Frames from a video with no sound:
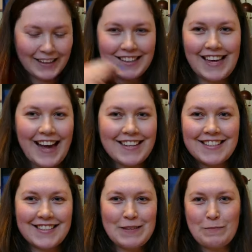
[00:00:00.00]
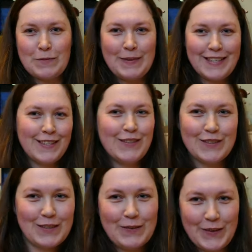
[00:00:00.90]
Yes! Permission
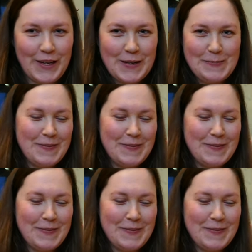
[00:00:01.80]
to scream!